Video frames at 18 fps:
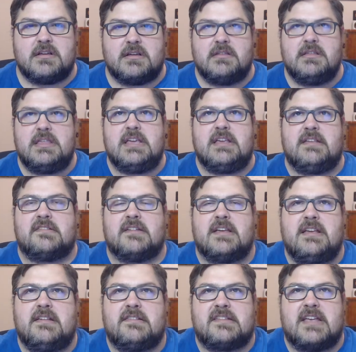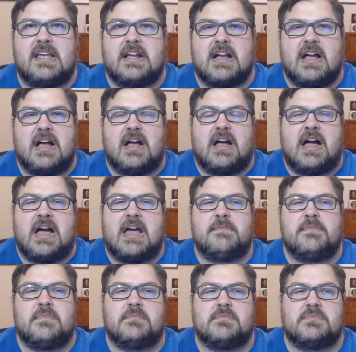saying,
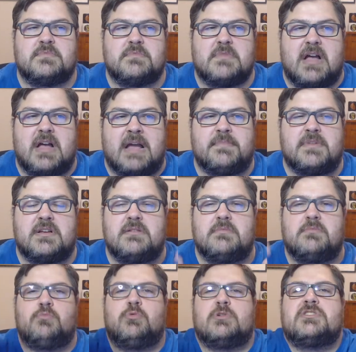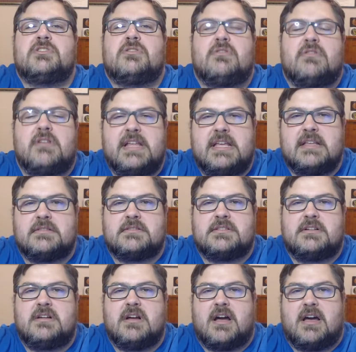I'm returning it
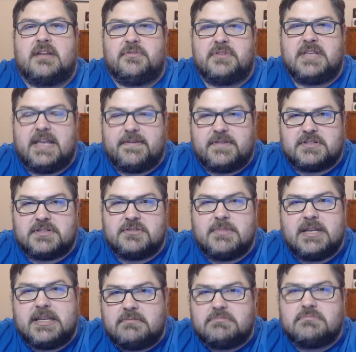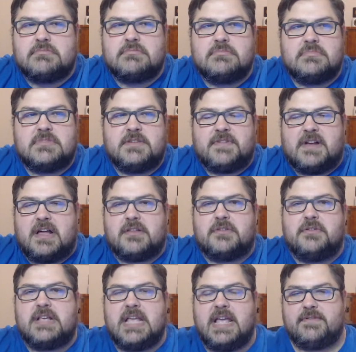to God who gave it to me, the
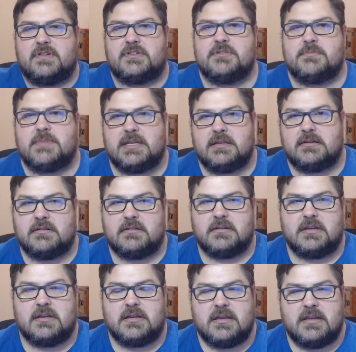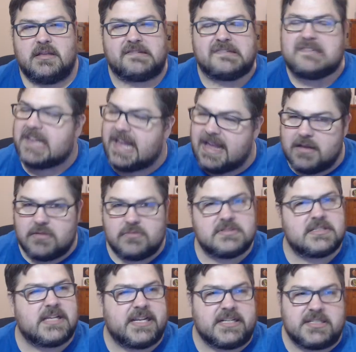Father who gave it to me. It
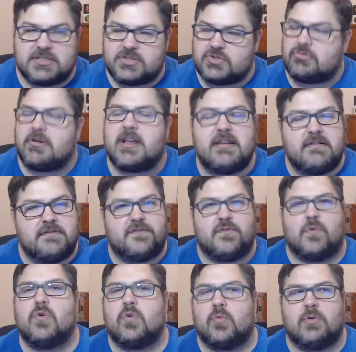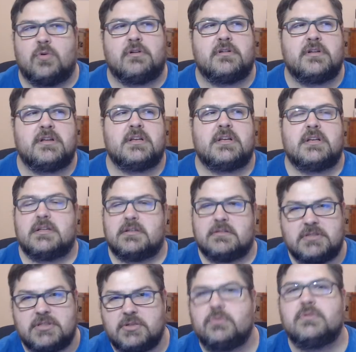sounds like straightforward
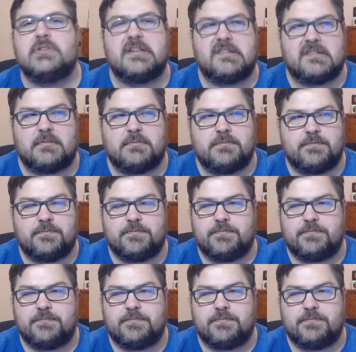dualism.